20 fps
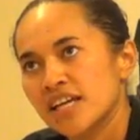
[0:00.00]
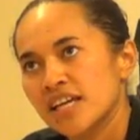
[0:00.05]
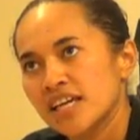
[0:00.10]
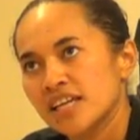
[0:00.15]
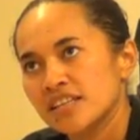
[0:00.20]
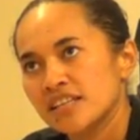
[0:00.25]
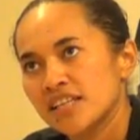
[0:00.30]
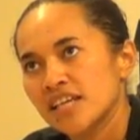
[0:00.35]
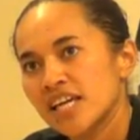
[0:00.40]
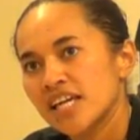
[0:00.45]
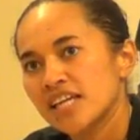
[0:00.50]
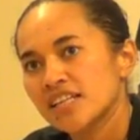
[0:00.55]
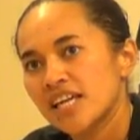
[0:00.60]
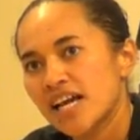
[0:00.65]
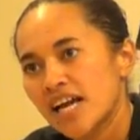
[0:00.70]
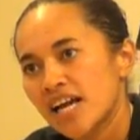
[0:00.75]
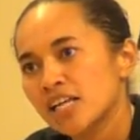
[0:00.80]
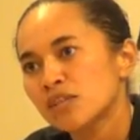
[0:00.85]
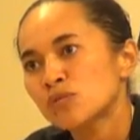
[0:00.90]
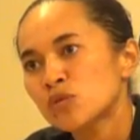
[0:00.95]
And the
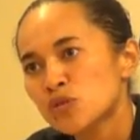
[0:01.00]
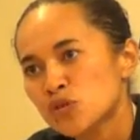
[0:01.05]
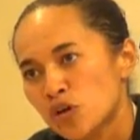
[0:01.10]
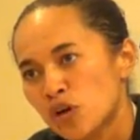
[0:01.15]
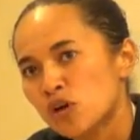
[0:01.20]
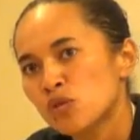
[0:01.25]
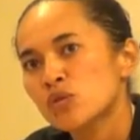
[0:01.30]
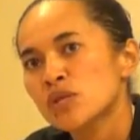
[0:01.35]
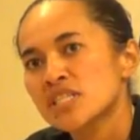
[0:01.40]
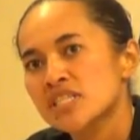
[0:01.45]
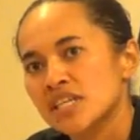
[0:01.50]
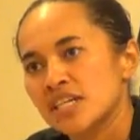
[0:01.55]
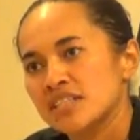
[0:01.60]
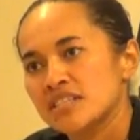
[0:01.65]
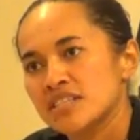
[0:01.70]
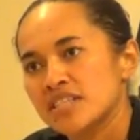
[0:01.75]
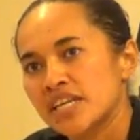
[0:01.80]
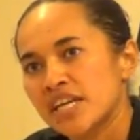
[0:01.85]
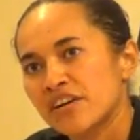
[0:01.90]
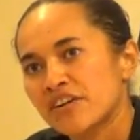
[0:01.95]
animals always got
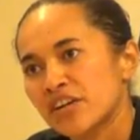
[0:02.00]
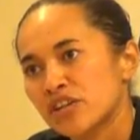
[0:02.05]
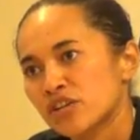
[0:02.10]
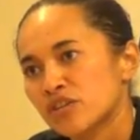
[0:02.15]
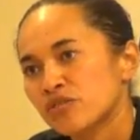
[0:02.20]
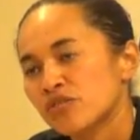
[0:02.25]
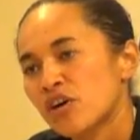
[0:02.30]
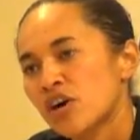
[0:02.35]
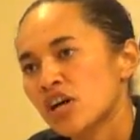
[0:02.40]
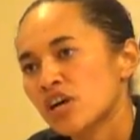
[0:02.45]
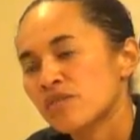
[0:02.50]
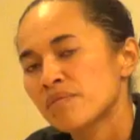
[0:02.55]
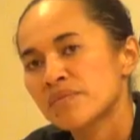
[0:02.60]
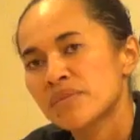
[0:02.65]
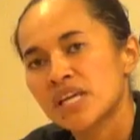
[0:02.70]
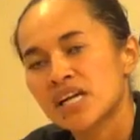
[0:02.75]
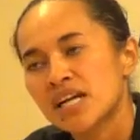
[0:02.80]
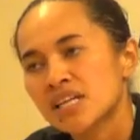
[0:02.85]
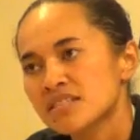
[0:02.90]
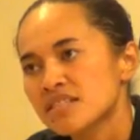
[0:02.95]
scared at the farm.
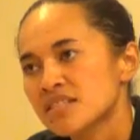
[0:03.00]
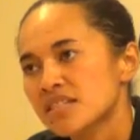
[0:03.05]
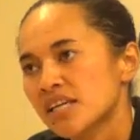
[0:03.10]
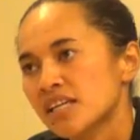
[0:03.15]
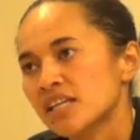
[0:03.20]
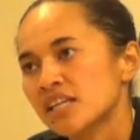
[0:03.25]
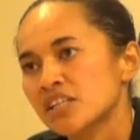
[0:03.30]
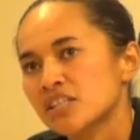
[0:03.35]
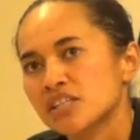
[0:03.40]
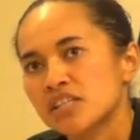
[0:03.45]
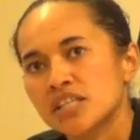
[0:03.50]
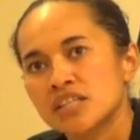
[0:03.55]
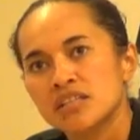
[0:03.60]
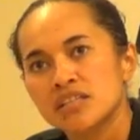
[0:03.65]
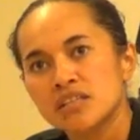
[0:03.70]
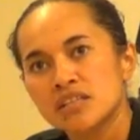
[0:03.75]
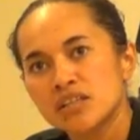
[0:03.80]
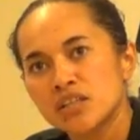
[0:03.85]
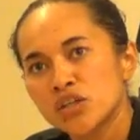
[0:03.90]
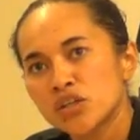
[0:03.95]
They got skittish,
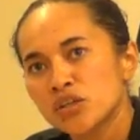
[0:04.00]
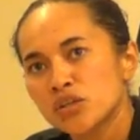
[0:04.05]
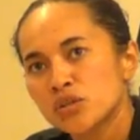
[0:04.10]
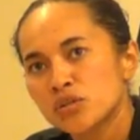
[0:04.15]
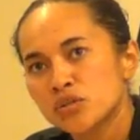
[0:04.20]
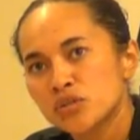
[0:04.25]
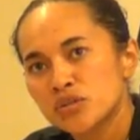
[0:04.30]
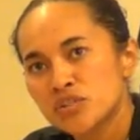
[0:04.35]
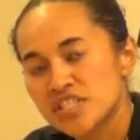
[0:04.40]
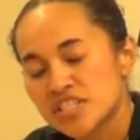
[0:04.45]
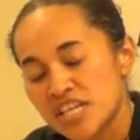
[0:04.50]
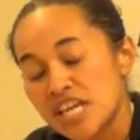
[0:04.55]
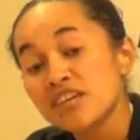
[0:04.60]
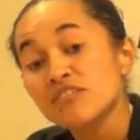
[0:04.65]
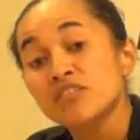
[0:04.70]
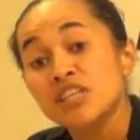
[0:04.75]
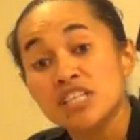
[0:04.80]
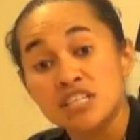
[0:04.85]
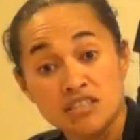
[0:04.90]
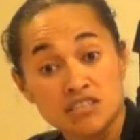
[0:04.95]

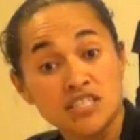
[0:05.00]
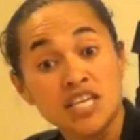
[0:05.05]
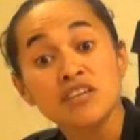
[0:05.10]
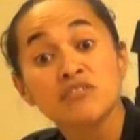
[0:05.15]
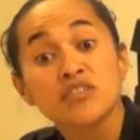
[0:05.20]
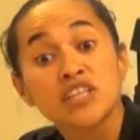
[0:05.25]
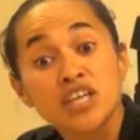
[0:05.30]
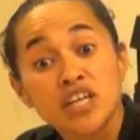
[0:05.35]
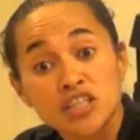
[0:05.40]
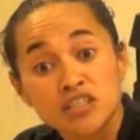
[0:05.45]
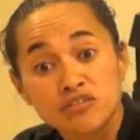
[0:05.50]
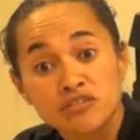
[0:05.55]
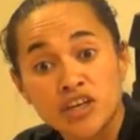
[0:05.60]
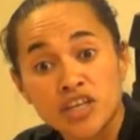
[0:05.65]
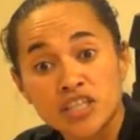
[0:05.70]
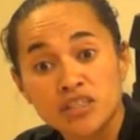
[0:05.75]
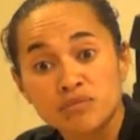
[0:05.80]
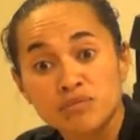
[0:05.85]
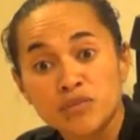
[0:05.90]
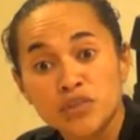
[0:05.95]
safety on a
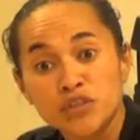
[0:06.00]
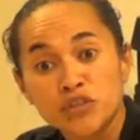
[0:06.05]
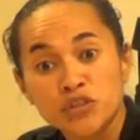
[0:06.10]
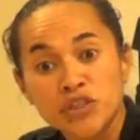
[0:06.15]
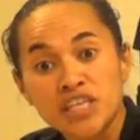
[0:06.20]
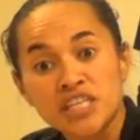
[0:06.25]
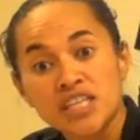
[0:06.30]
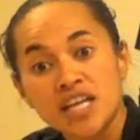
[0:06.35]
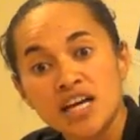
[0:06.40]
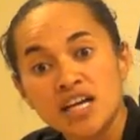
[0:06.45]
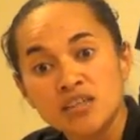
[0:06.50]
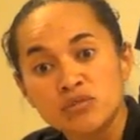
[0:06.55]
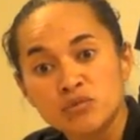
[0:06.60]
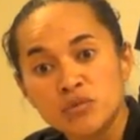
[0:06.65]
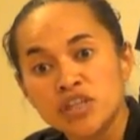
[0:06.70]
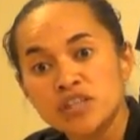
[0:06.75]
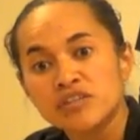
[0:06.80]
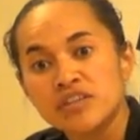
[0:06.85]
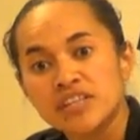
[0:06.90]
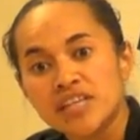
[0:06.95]
farm. You cannot
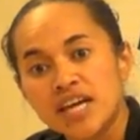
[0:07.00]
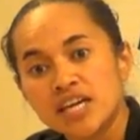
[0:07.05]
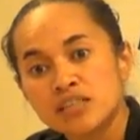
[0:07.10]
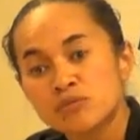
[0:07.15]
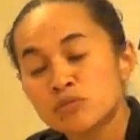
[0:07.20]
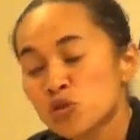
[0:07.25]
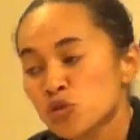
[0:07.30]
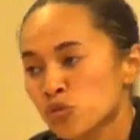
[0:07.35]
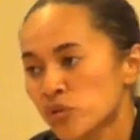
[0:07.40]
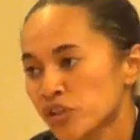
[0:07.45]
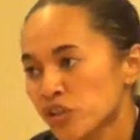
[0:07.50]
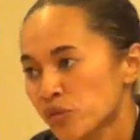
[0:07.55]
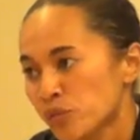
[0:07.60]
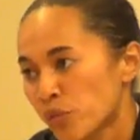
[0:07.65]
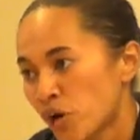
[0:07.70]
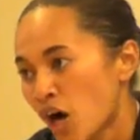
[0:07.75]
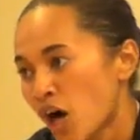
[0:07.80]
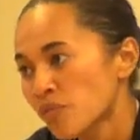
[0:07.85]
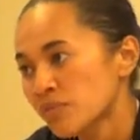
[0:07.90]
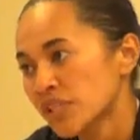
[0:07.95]
work with animals when you're
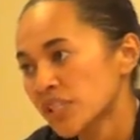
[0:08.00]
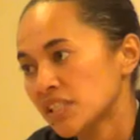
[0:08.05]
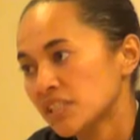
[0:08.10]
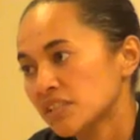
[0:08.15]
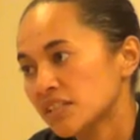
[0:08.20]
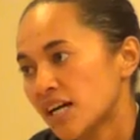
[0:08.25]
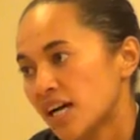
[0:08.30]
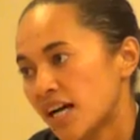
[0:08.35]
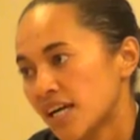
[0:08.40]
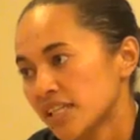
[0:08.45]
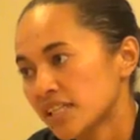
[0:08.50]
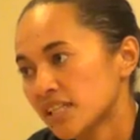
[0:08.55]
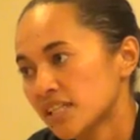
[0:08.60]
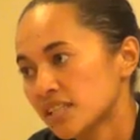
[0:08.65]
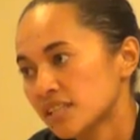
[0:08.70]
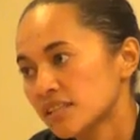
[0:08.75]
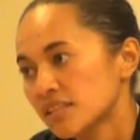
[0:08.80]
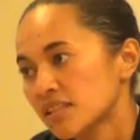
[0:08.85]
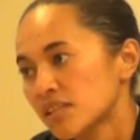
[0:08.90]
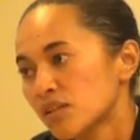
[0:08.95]
bombing the Aina
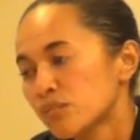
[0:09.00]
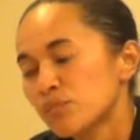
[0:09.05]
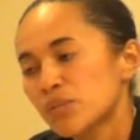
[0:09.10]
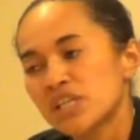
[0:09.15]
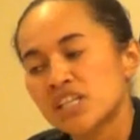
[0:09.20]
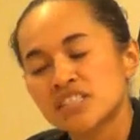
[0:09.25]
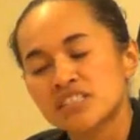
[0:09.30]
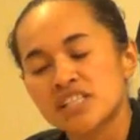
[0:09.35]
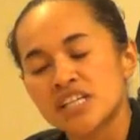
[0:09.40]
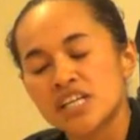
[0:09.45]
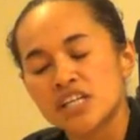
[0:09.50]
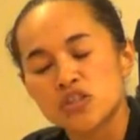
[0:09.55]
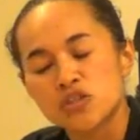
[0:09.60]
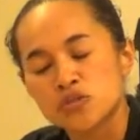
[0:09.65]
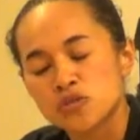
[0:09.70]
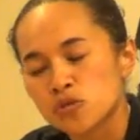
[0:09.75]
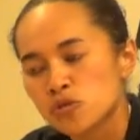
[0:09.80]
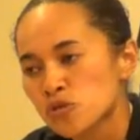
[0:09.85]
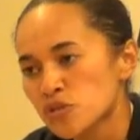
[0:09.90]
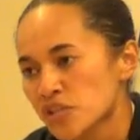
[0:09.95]
because they are
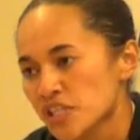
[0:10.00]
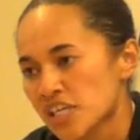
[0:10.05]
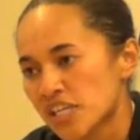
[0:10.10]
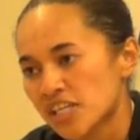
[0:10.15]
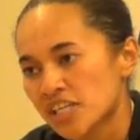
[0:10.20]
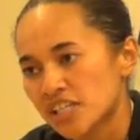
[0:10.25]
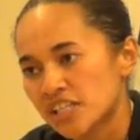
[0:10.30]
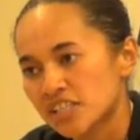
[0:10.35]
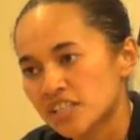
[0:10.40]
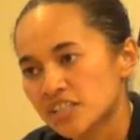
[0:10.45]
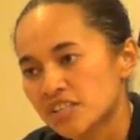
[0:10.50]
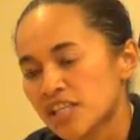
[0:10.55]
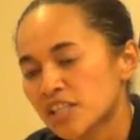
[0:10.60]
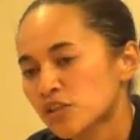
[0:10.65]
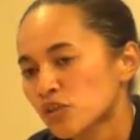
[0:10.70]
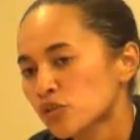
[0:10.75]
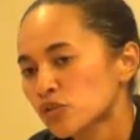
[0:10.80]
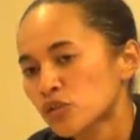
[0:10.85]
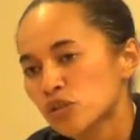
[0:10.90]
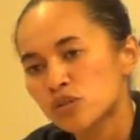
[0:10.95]
so skittish. They
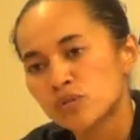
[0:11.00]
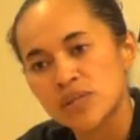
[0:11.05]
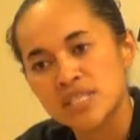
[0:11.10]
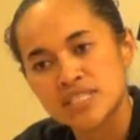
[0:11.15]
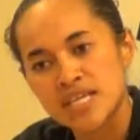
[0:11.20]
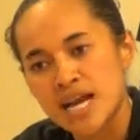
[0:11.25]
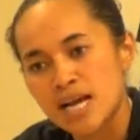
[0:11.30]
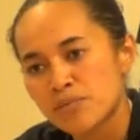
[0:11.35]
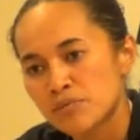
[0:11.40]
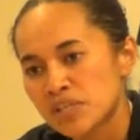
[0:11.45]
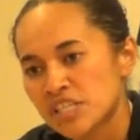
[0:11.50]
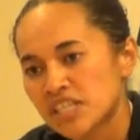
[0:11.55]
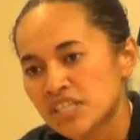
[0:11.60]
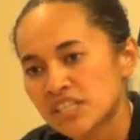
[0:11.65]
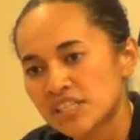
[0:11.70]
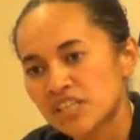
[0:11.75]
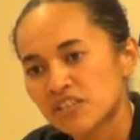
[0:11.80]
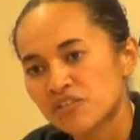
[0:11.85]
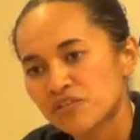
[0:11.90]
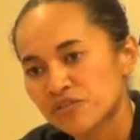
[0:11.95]
don't know what's happening.
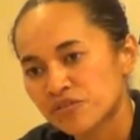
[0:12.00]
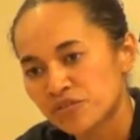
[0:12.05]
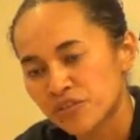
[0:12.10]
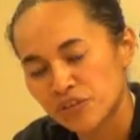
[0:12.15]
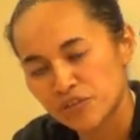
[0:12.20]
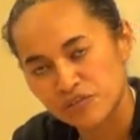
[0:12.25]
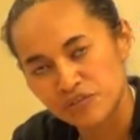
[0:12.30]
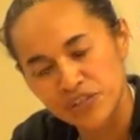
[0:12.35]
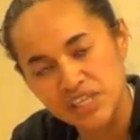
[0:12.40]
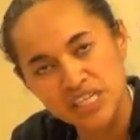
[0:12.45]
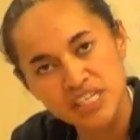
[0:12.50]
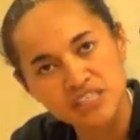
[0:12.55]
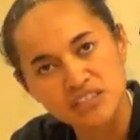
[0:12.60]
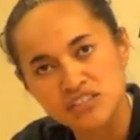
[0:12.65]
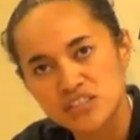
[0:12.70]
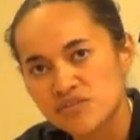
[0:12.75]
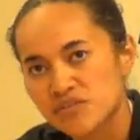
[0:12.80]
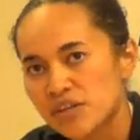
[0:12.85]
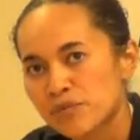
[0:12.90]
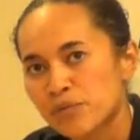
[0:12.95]
They're feeling
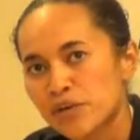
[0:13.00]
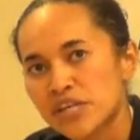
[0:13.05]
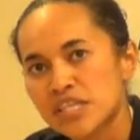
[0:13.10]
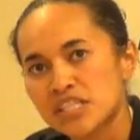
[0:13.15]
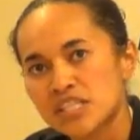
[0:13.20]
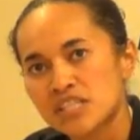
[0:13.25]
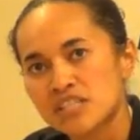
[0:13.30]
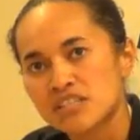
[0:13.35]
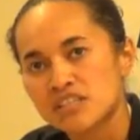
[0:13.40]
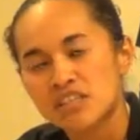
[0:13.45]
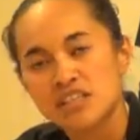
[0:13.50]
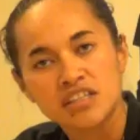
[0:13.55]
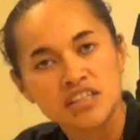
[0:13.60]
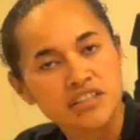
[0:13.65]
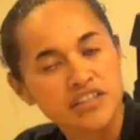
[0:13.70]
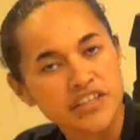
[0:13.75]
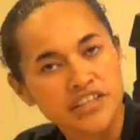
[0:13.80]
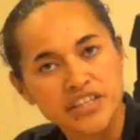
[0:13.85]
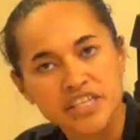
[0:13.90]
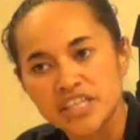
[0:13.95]
these vibrations.
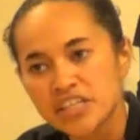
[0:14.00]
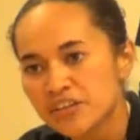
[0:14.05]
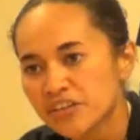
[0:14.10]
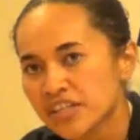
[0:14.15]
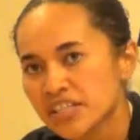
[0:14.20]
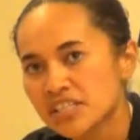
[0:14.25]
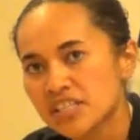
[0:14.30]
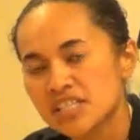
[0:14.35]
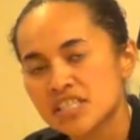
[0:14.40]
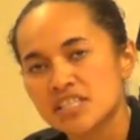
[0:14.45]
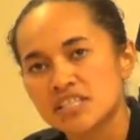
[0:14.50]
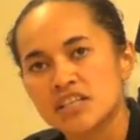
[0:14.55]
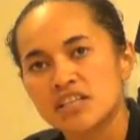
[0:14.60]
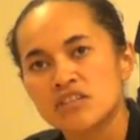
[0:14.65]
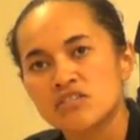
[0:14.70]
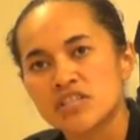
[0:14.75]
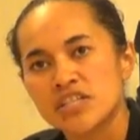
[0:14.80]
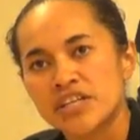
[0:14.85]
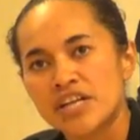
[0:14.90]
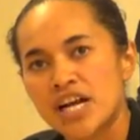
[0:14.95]
They're hearing these
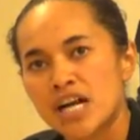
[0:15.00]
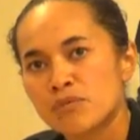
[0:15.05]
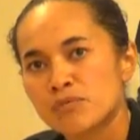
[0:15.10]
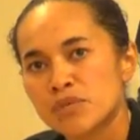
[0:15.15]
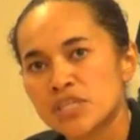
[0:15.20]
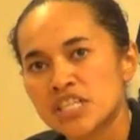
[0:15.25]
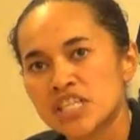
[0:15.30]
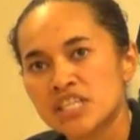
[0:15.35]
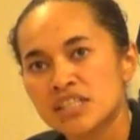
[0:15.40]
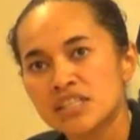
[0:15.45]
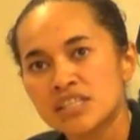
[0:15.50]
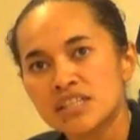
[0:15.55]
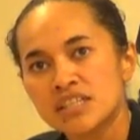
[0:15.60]
sounds that are happening.